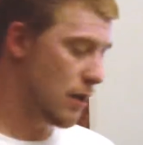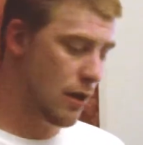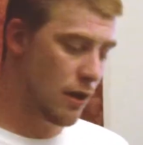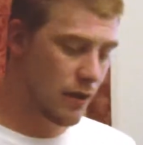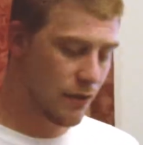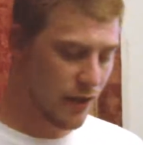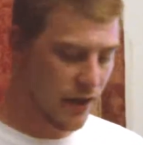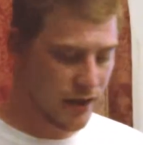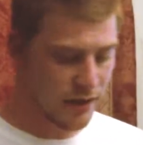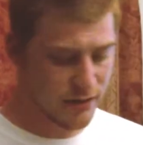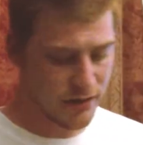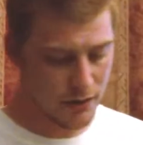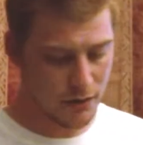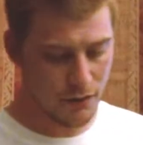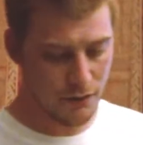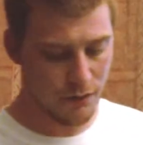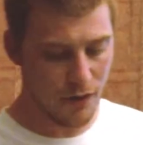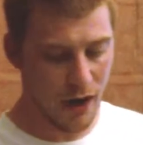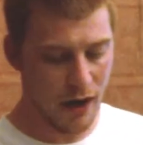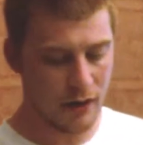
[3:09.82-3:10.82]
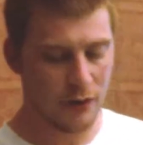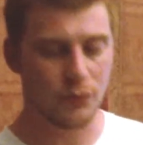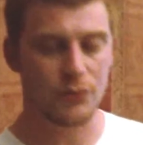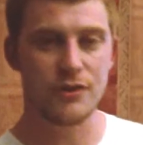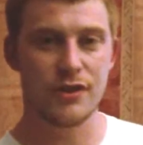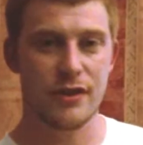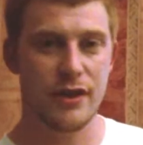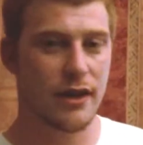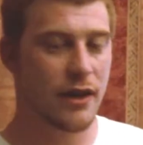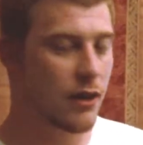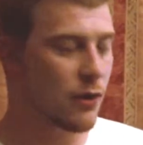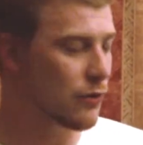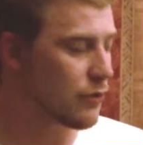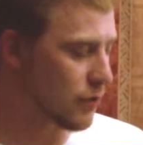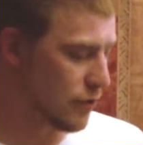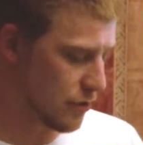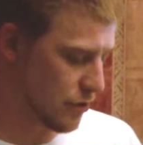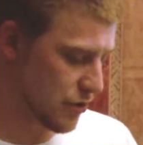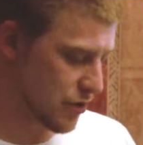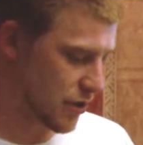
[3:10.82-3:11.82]
Things that are vital to the health of
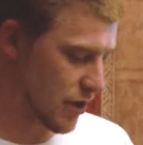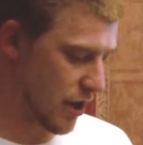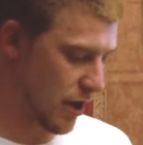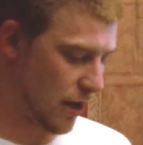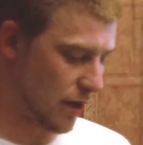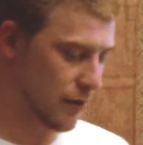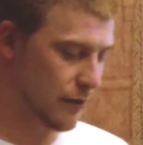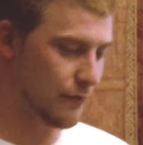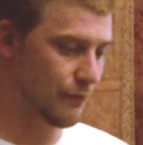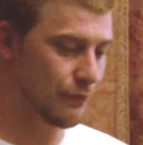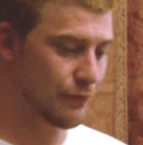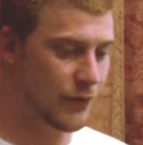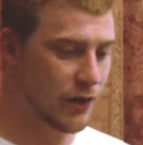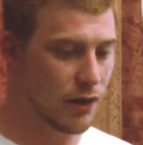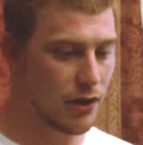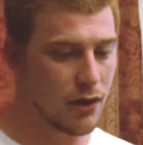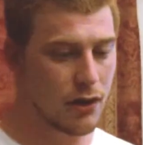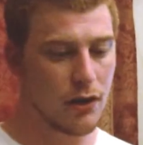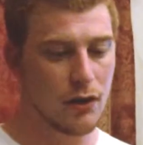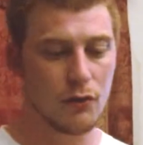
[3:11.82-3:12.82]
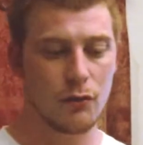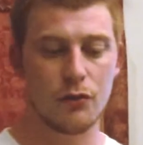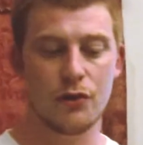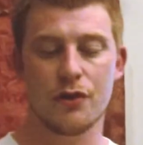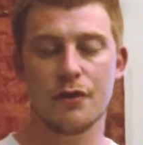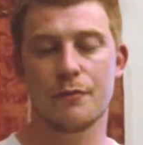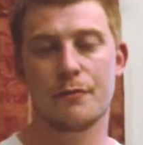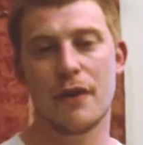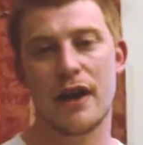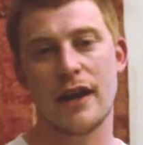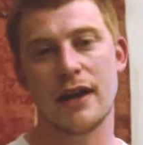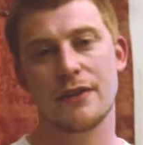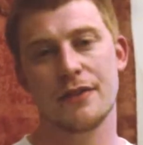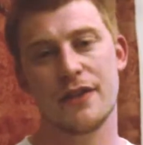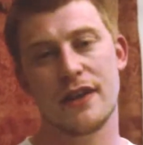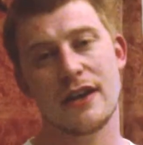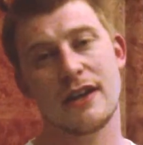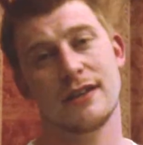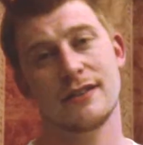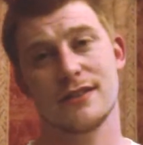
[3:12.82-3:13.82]
your snake. One of the main
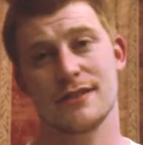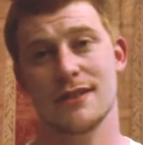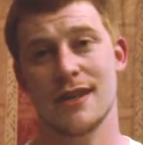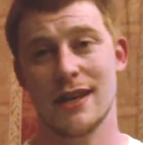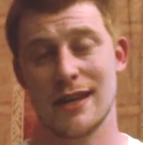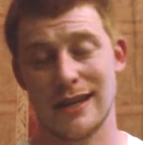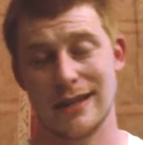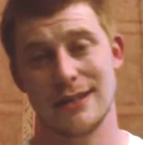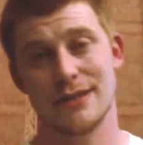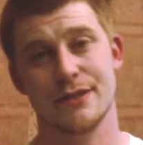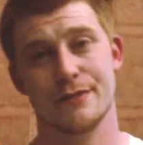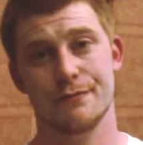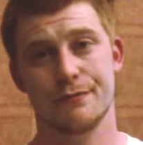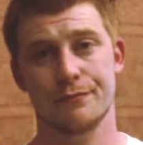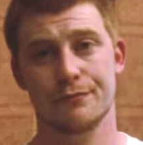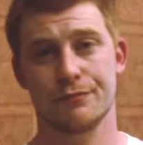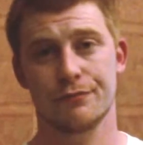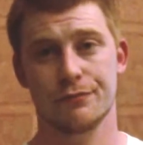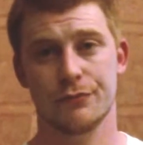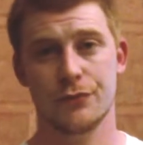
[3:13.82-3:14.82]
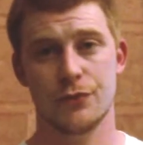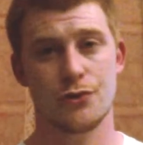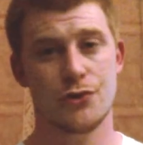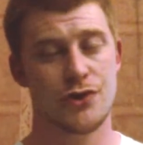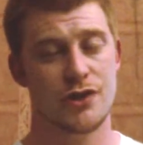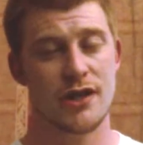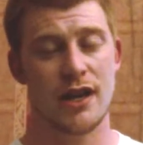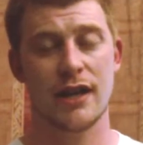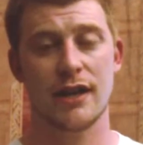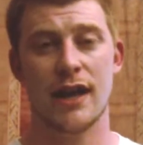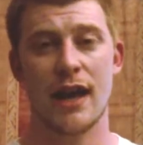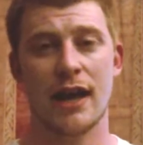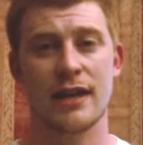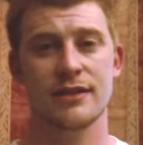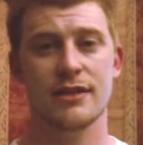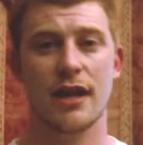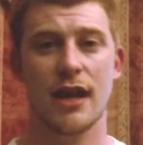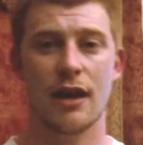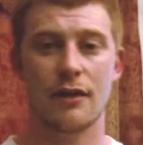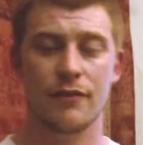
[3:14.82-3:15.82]
things is heat. Your snake has
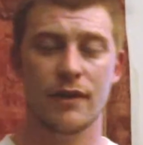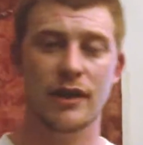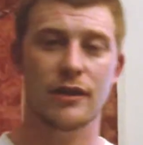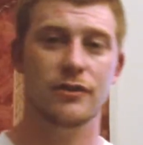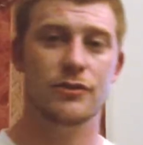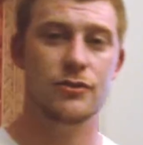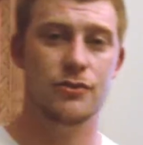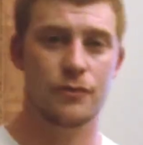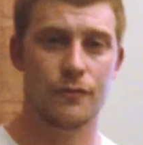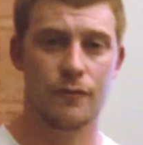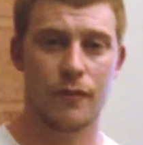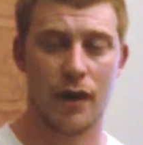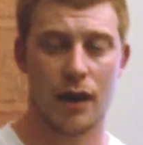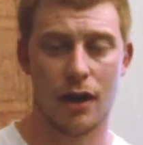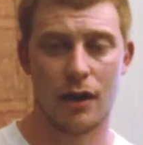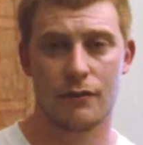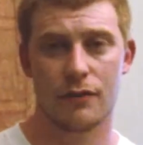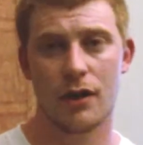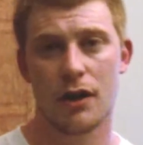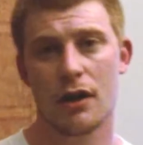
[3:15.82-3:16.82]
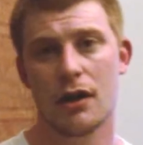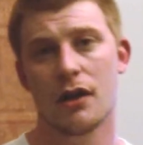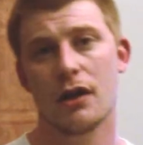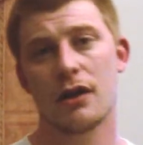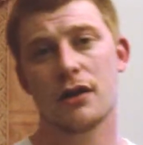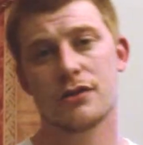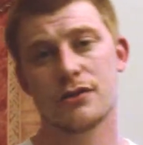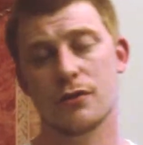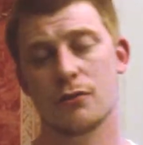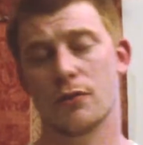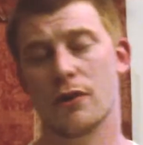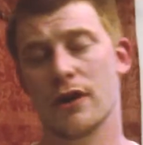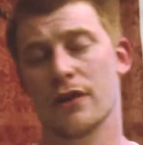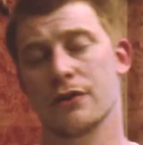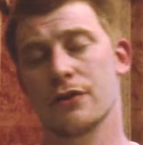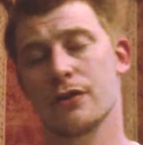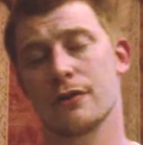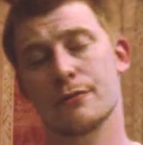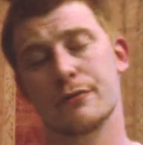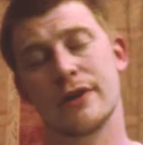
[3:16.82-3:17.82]
to have heat to survive. So whether
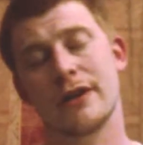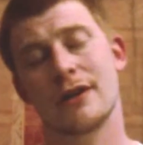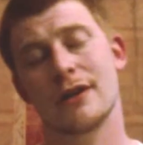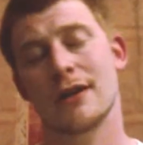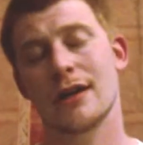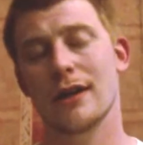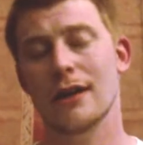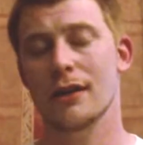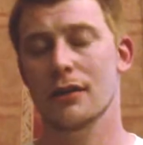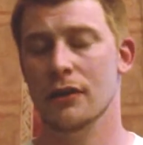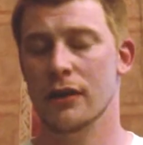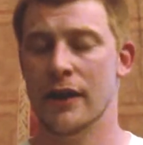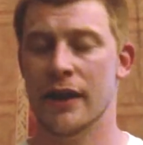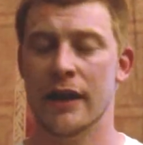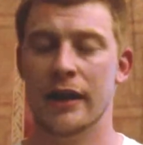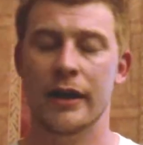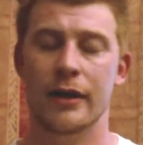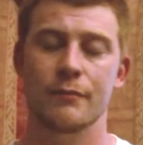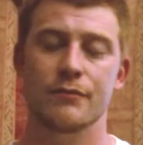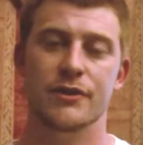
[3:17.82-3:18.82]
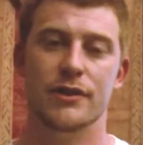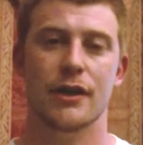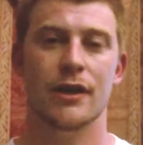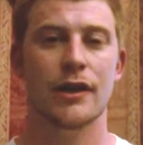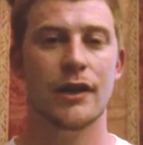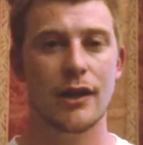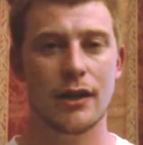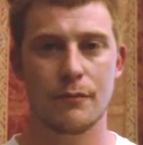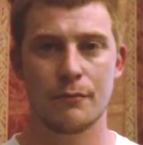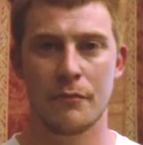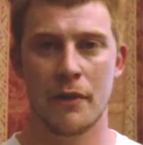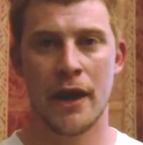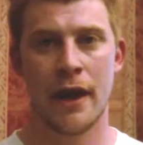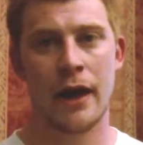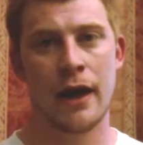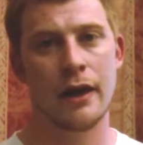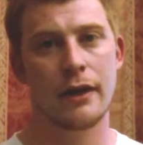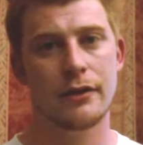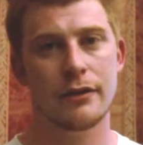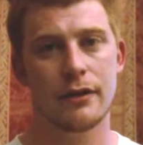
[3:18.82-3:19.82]
it be heat lamps, a heat
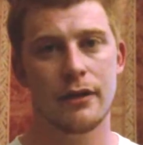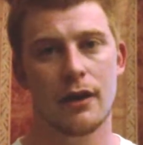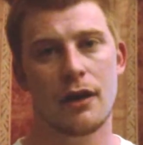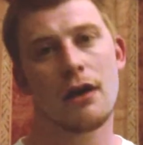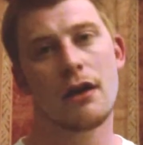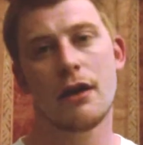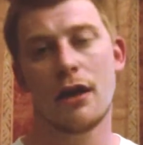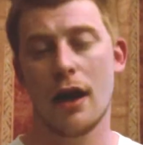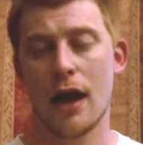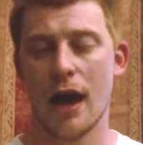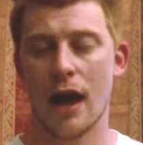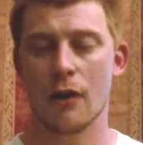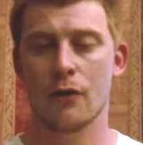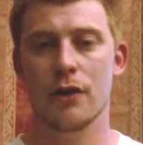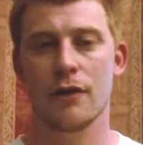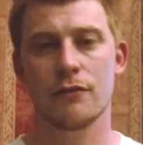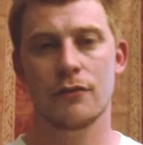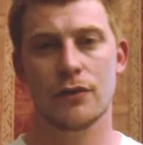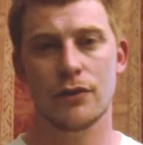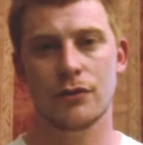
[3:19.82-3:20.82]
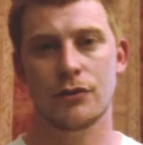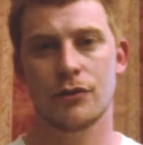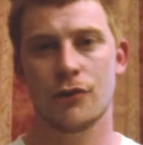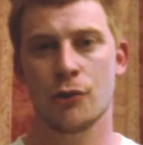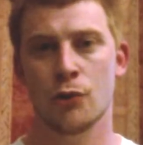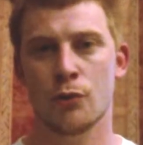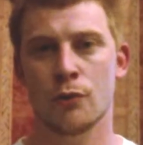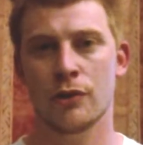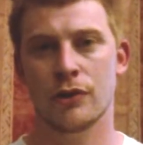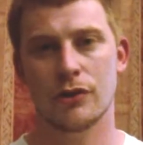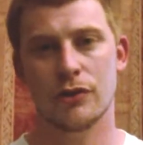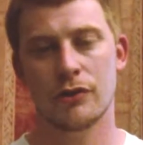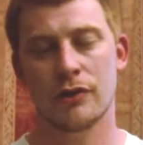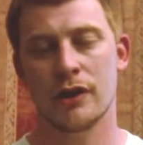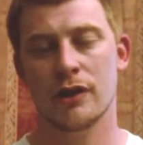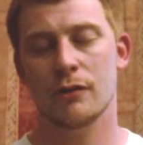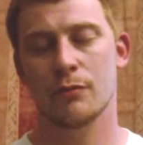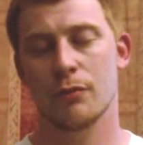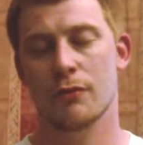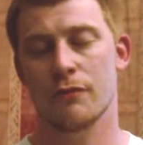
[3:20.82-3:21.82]
mat, however you do it, you
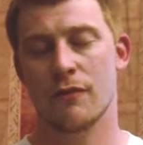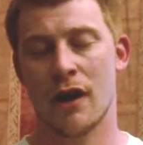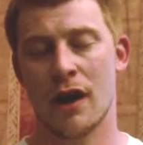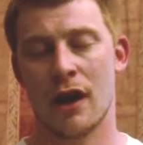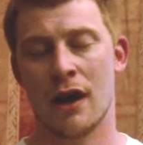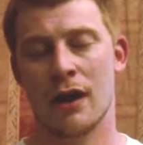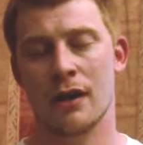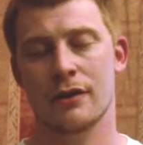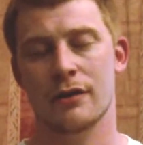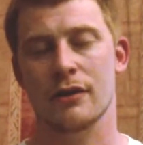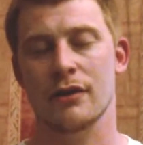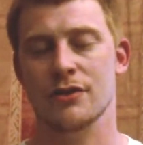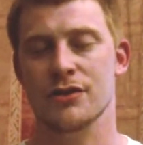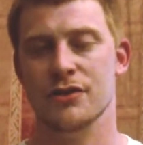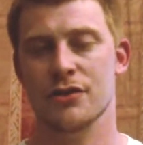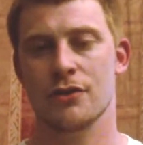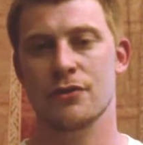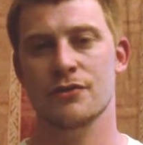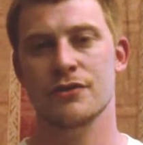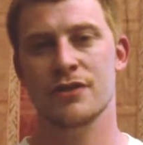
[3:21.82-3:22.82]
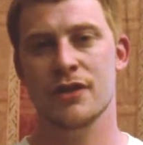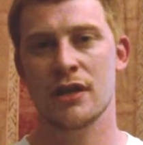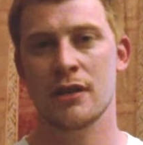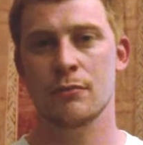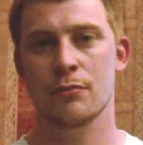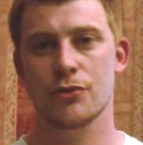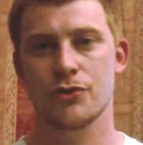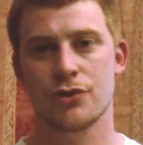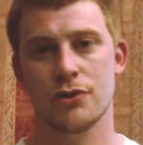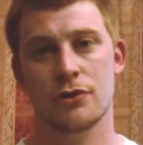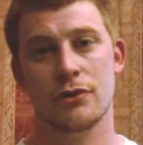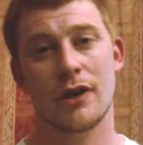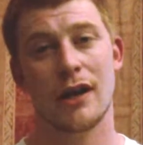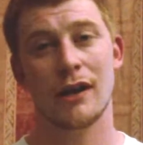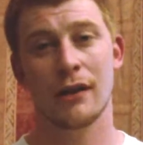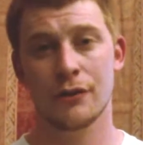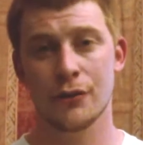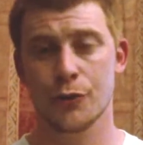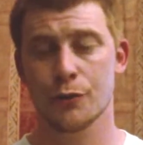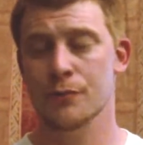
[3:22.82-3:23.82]
need to provide a certain temperature
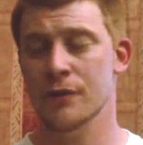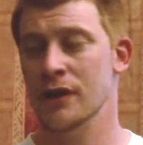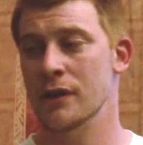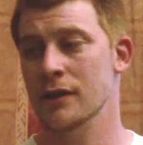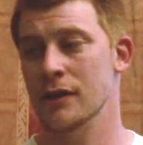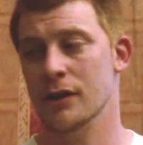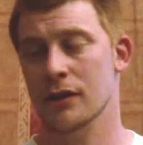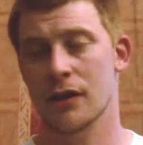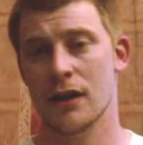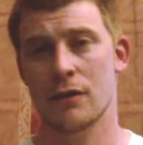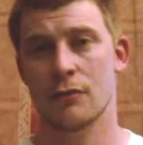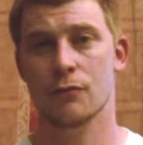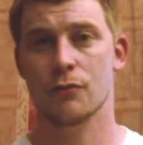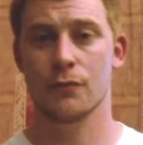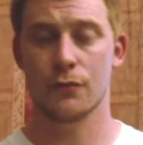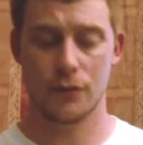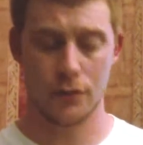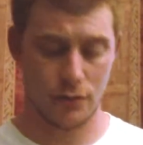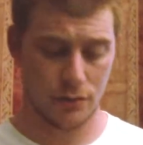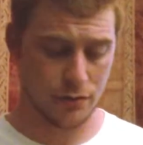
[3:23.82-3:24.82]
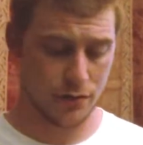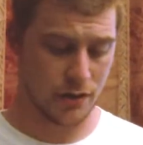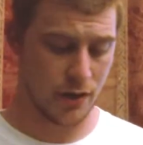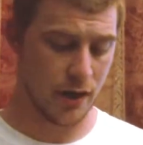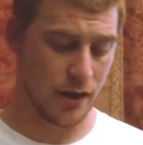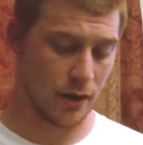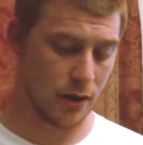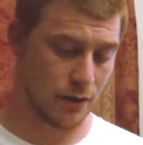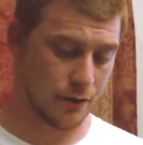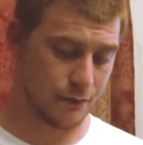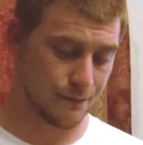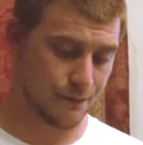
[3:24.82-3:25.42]
and humidity level for your snake.